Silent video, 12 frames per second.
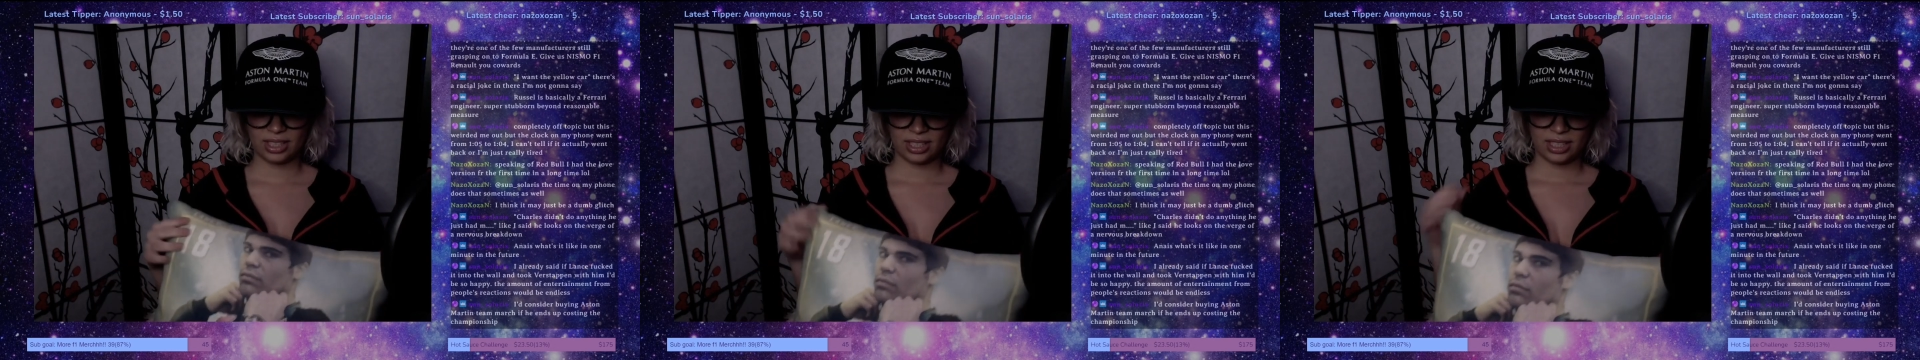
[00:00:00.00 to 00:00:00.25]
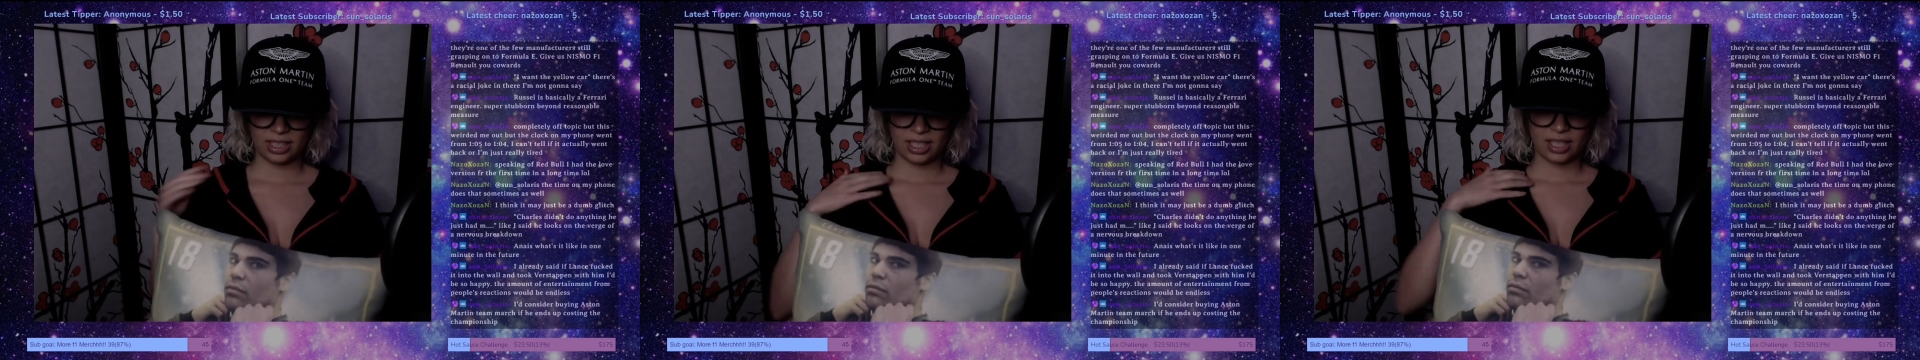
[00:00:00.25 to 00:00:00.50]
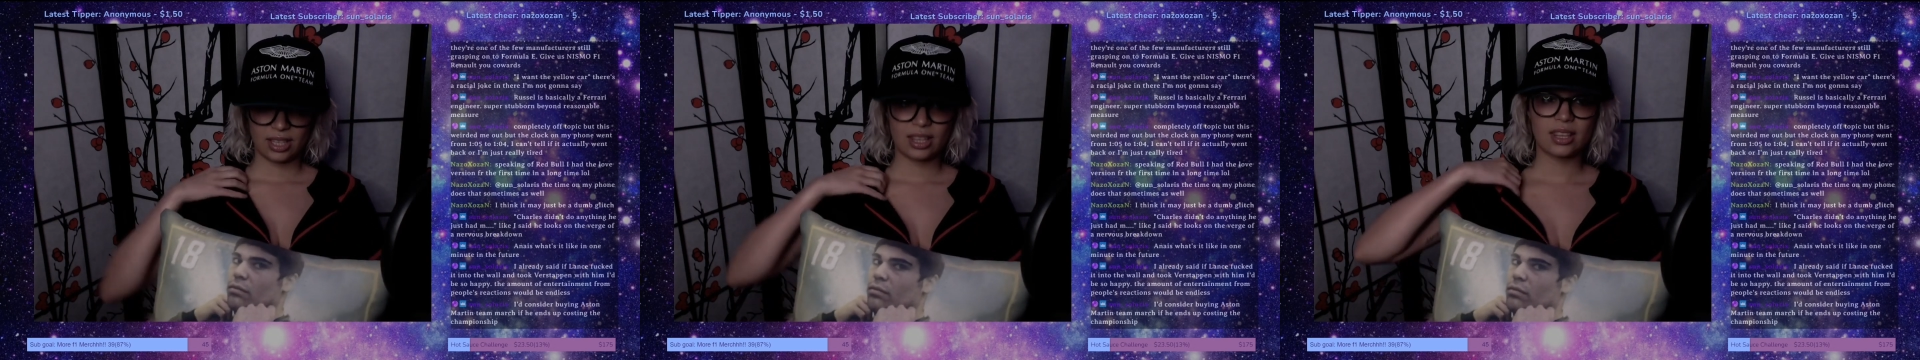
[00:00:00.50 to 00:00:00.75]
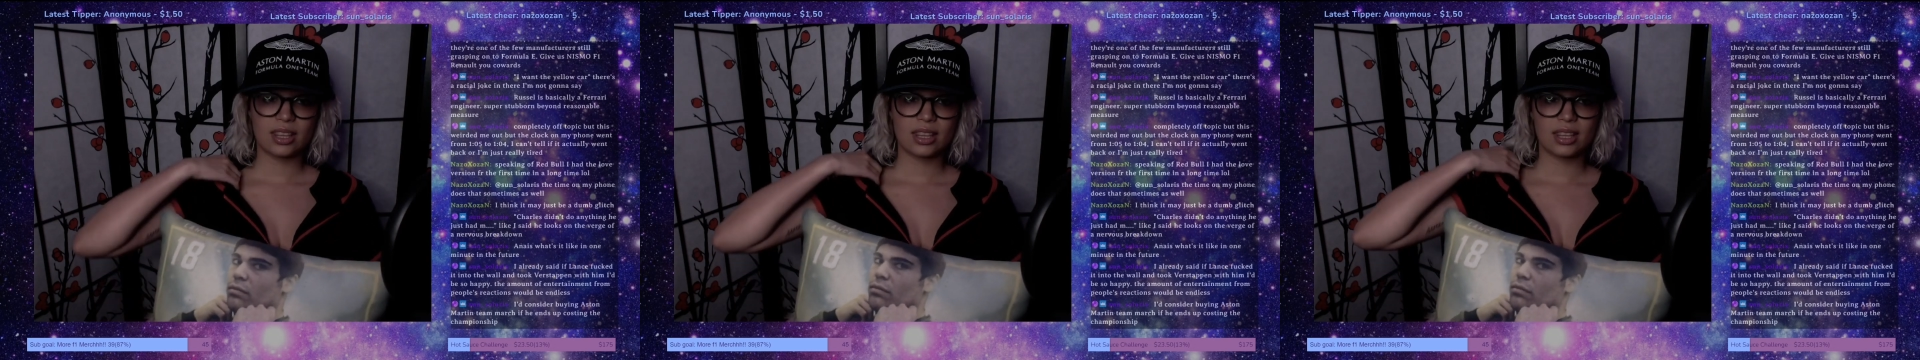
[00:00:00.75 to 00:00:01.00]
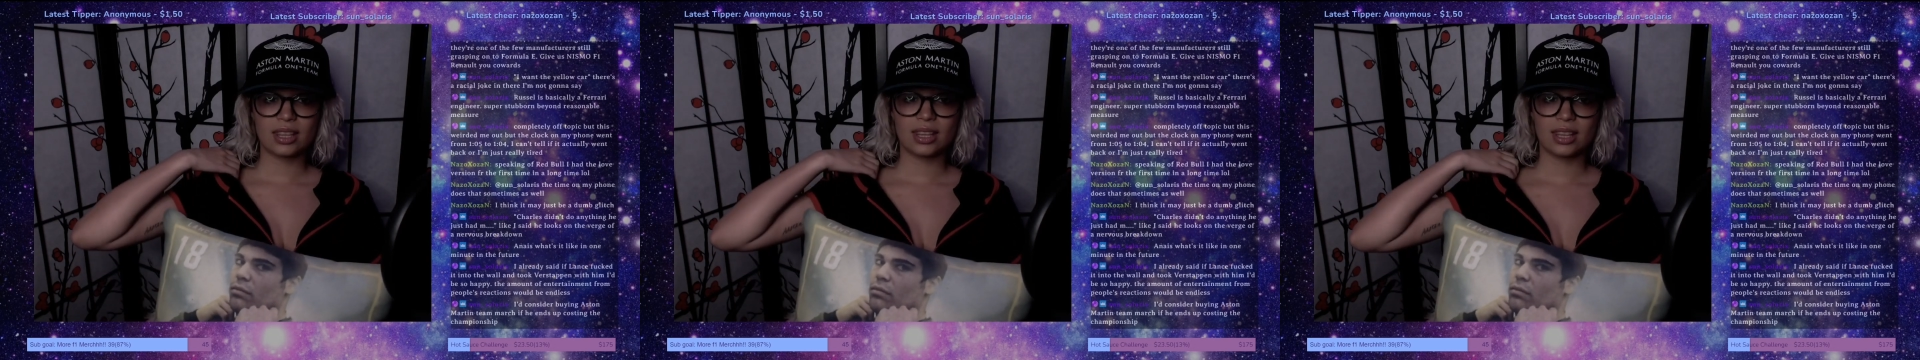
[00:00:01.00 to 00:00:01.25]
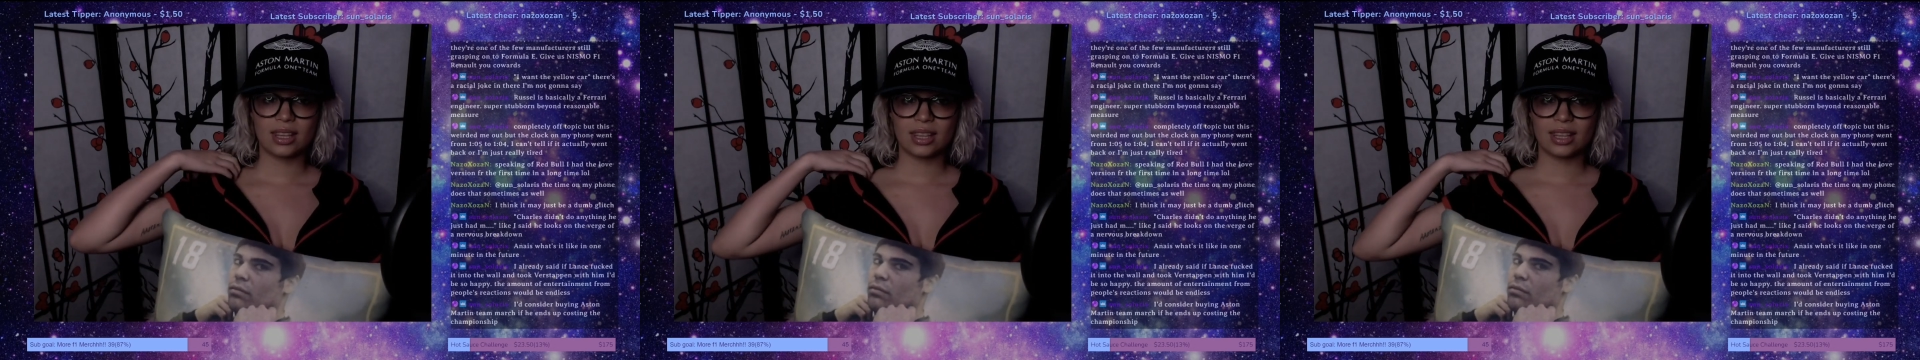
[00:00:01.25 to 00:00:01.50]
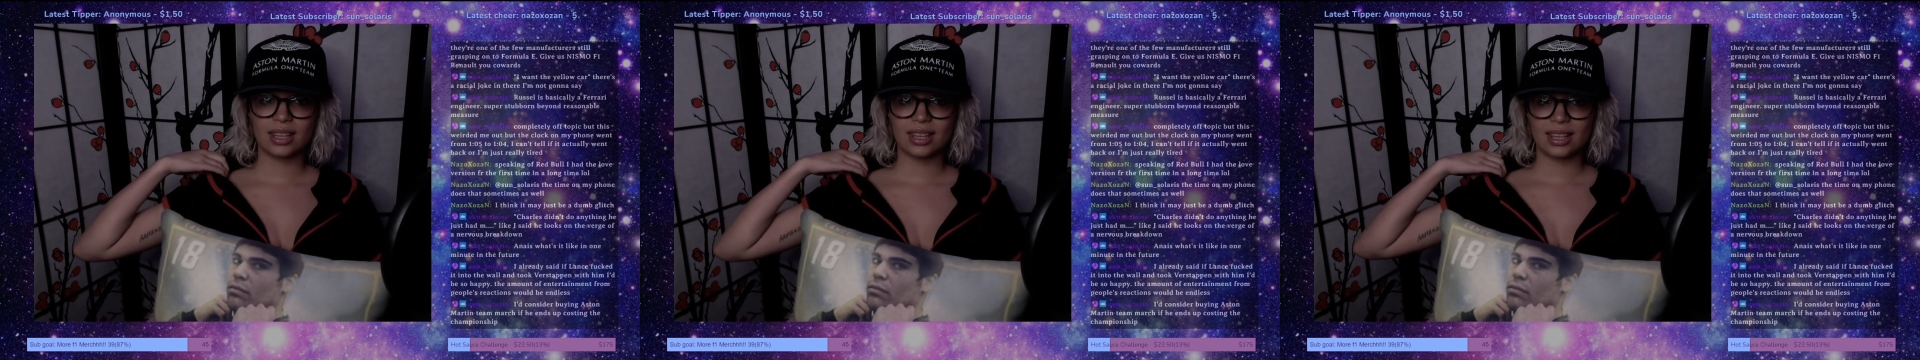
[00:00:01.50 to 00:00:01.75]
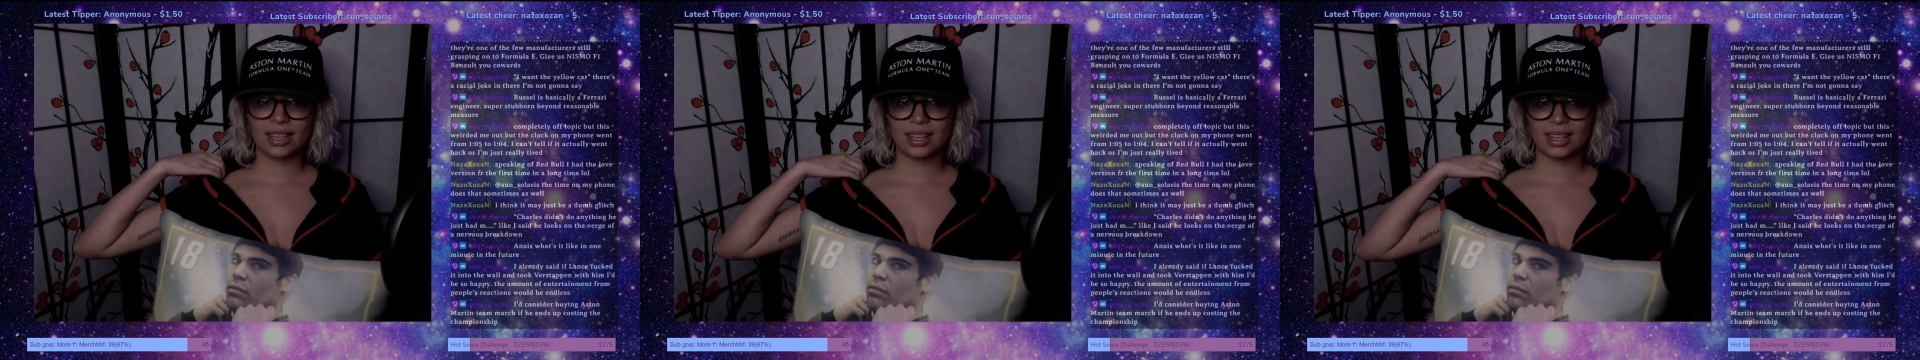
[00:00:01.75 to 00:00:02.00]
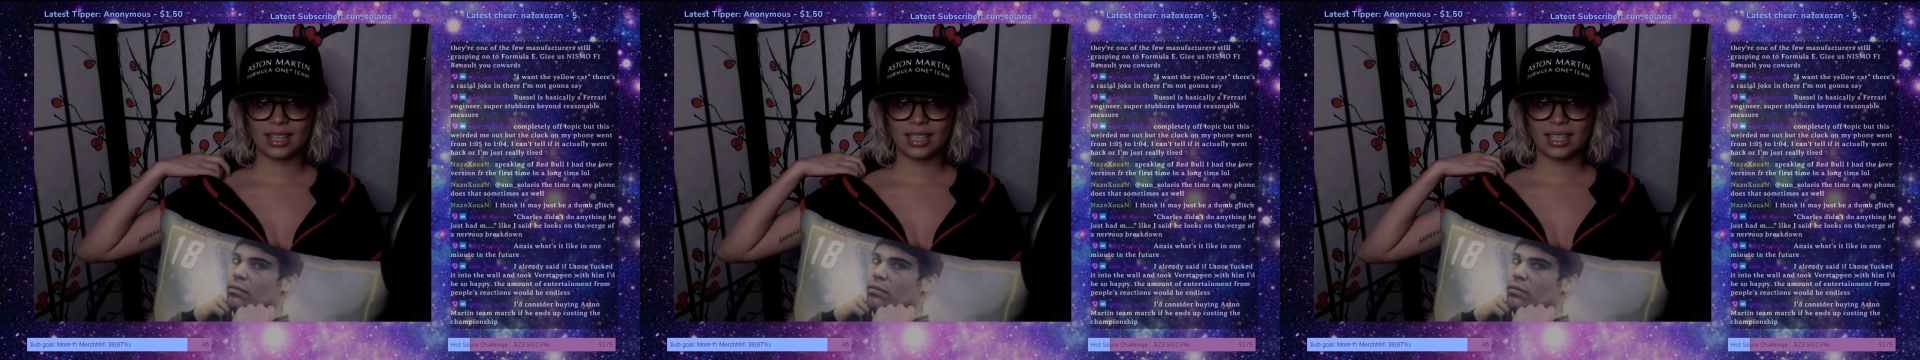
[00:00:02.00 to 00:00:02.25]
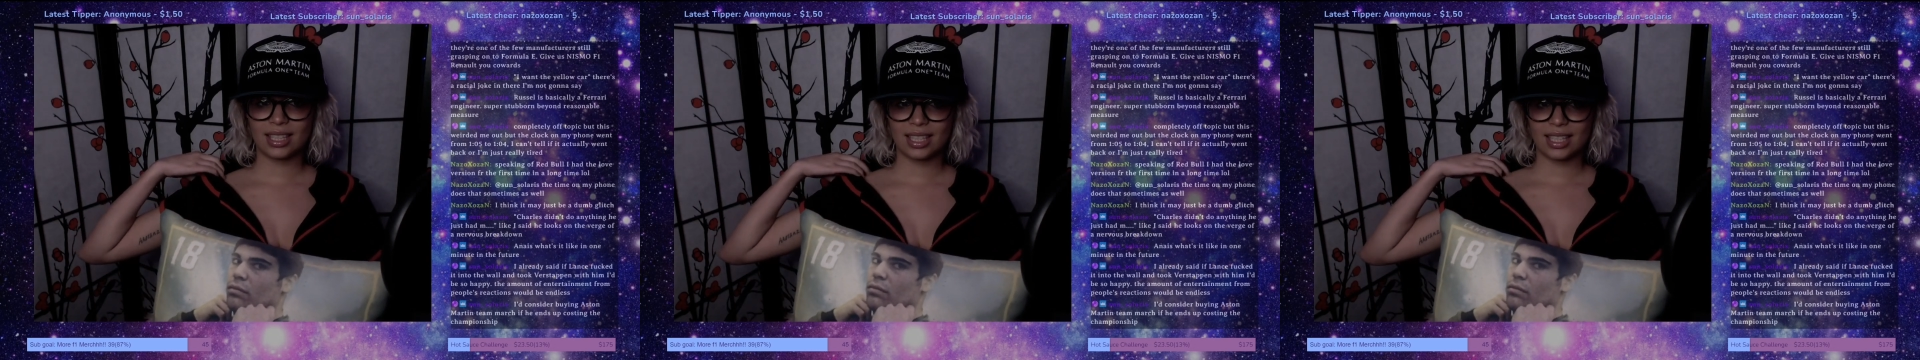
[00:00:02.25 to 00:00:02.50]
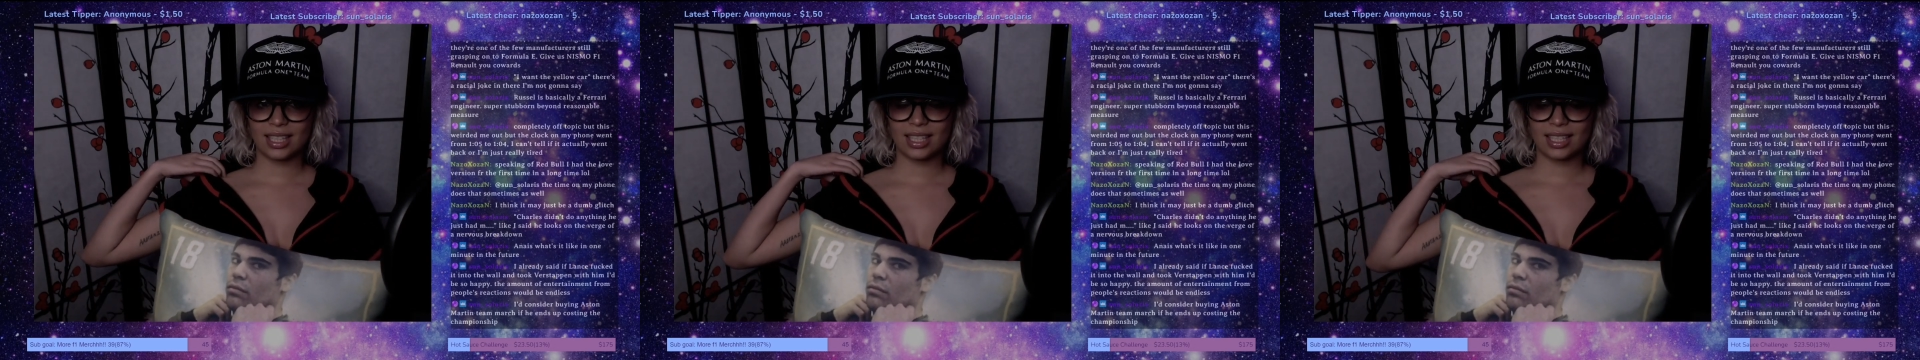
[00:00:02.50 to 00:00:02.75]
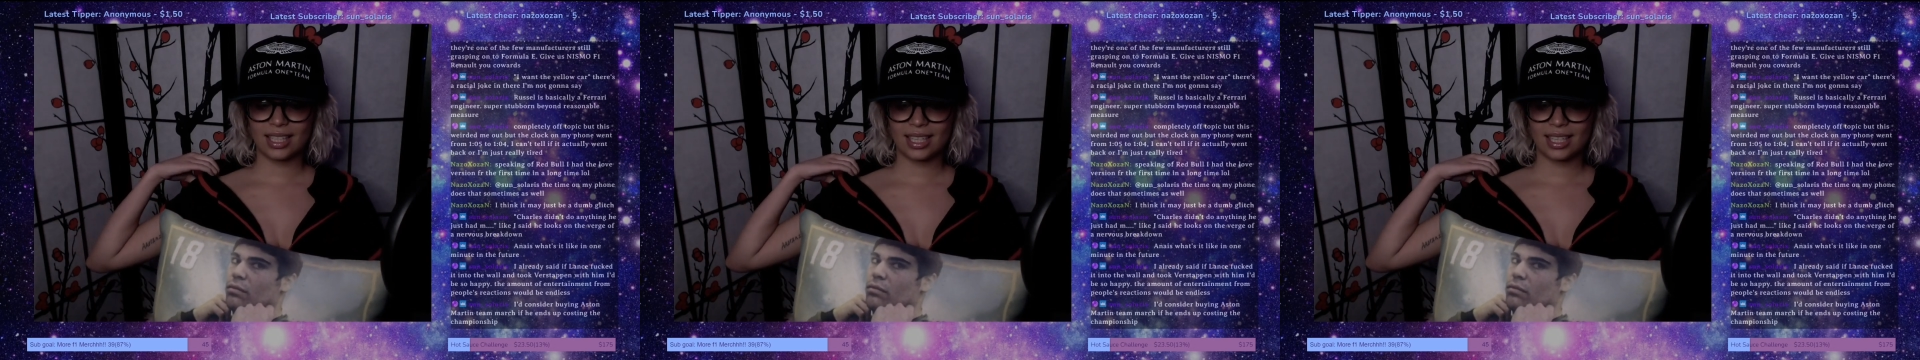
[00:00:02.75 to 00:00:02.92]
No one is speaking in this clip.